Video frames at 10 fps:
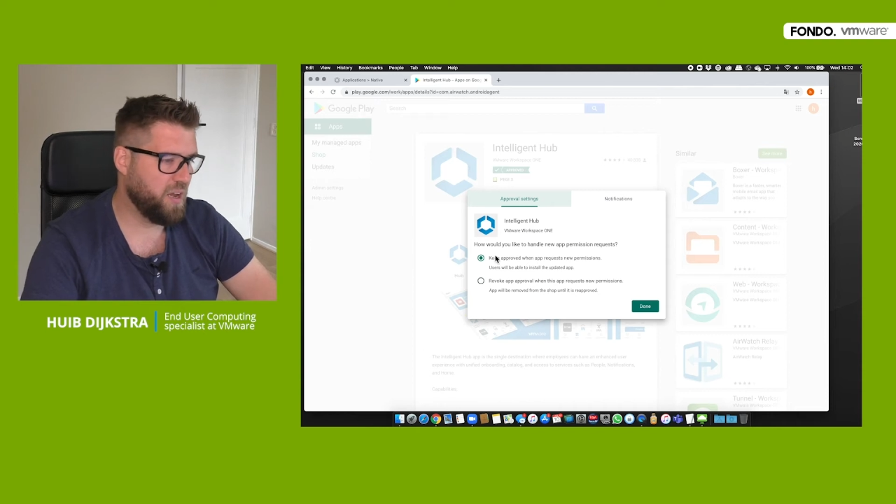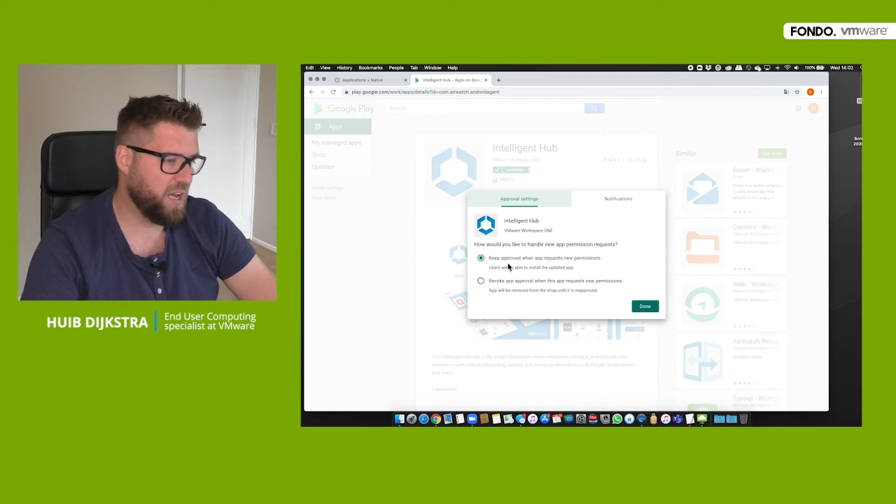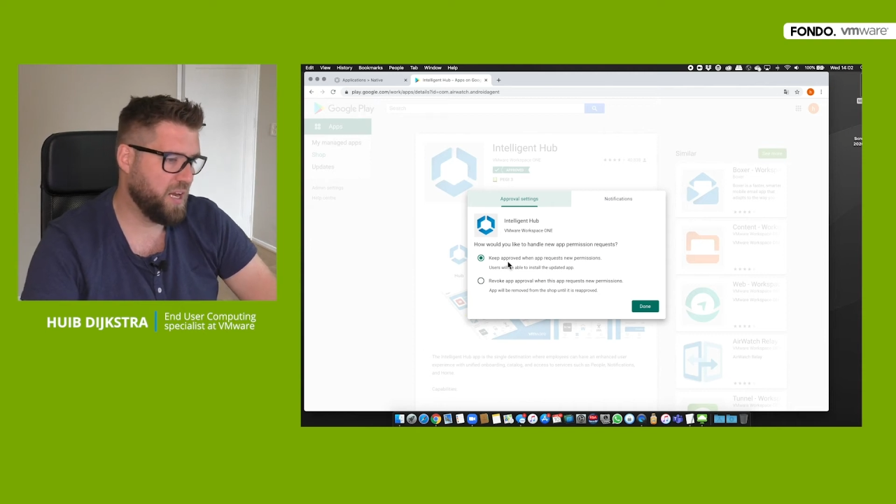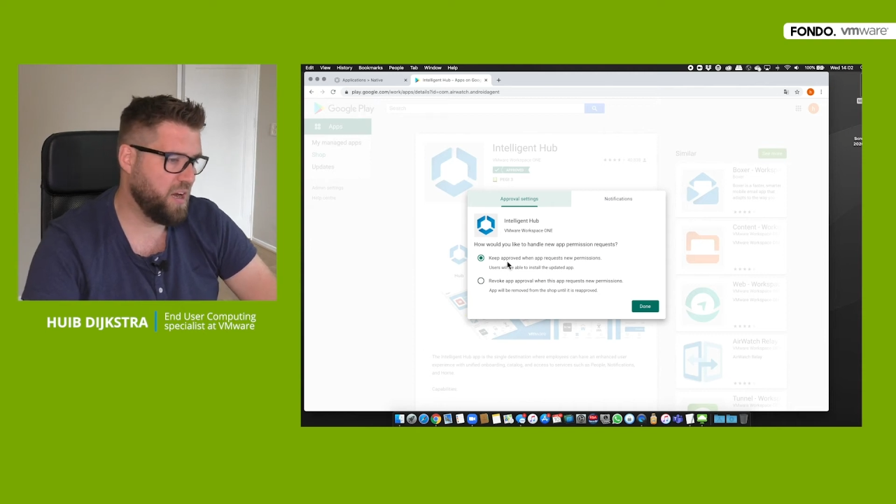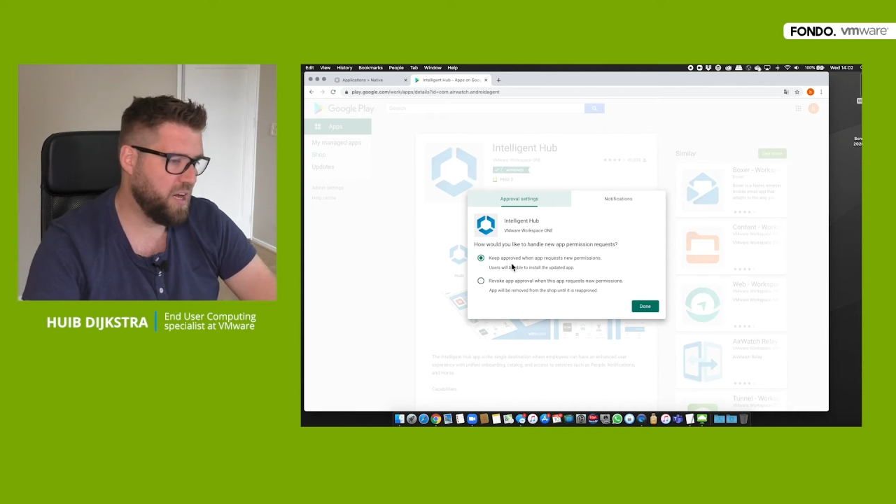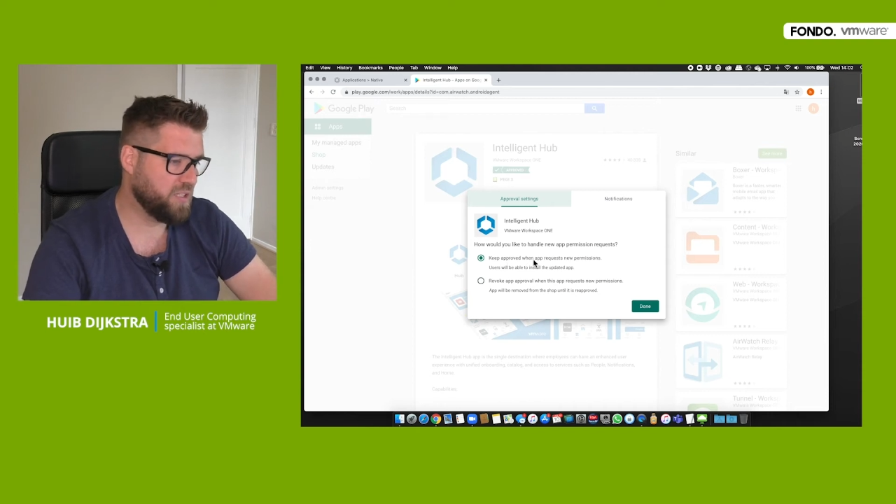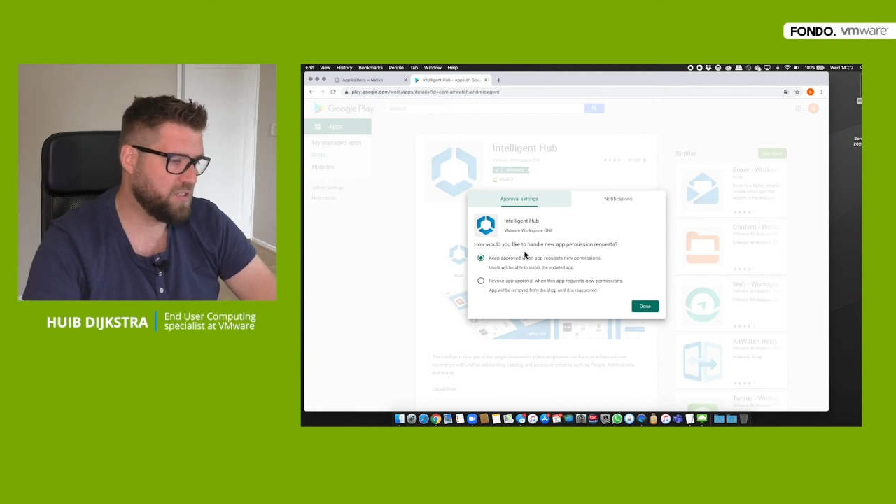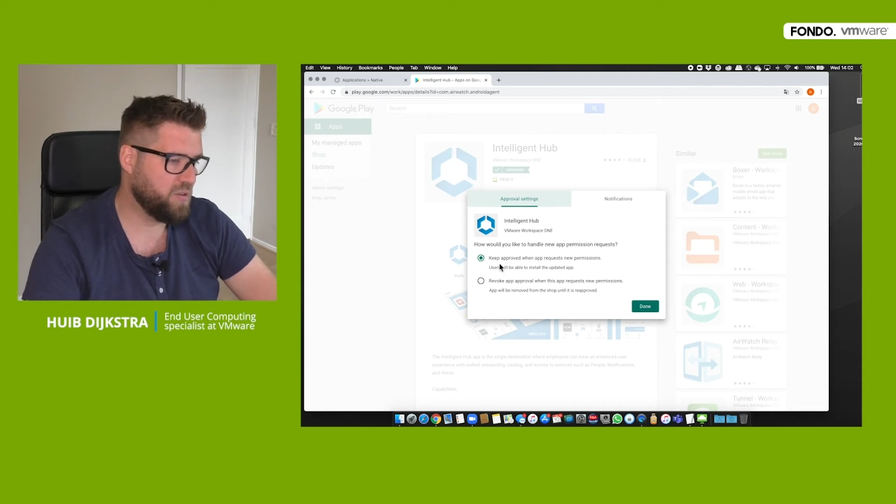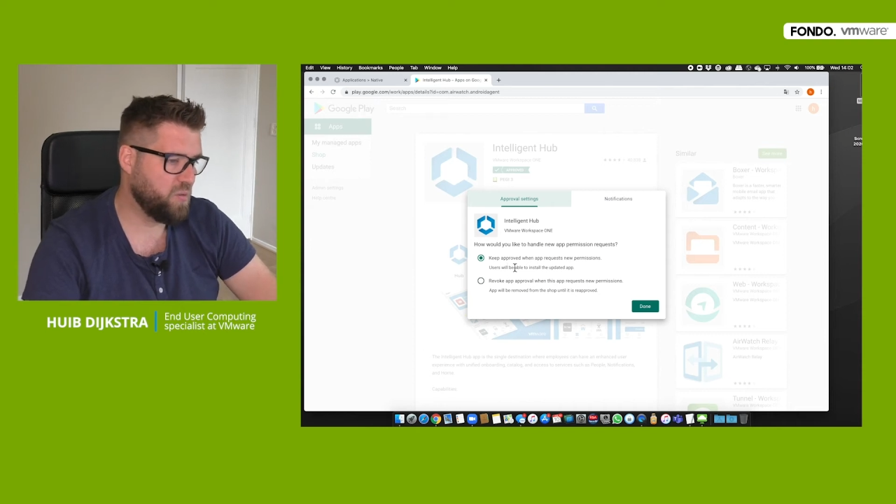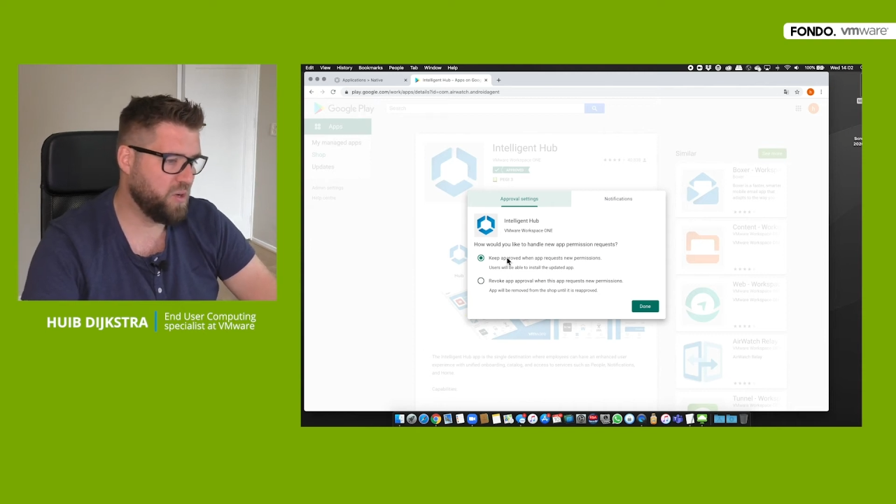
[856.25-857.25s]
get
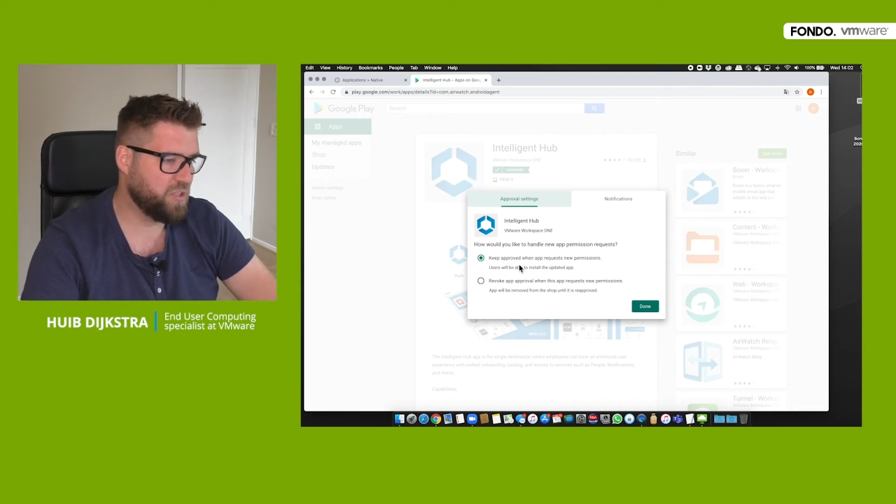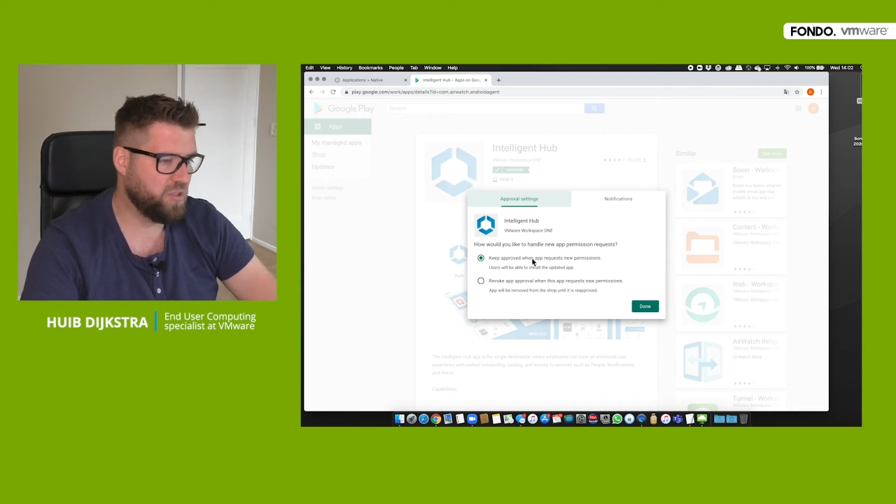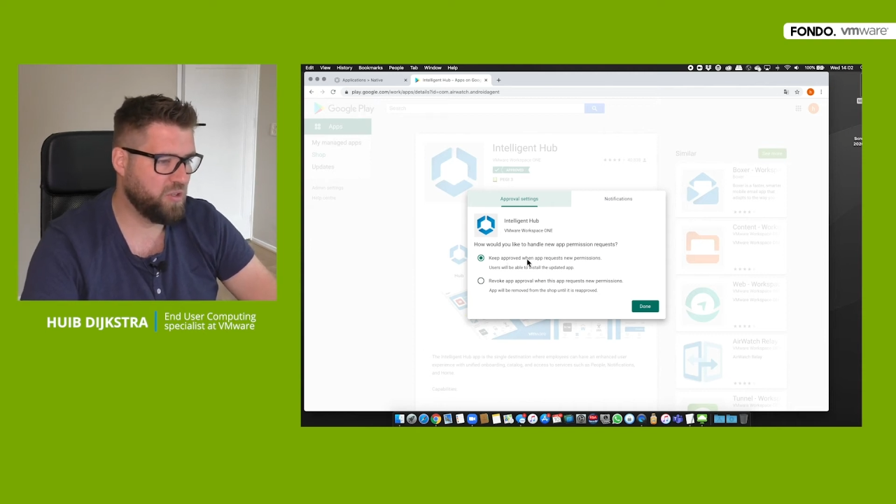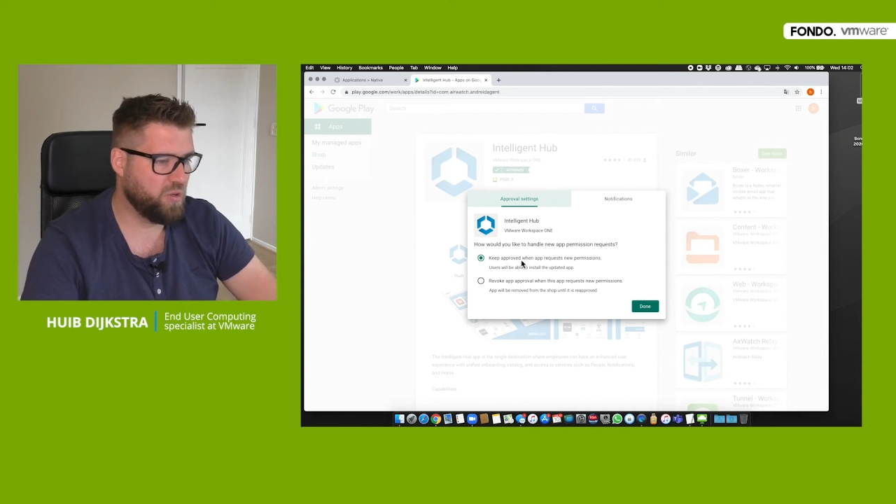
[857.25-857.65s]
asked what to do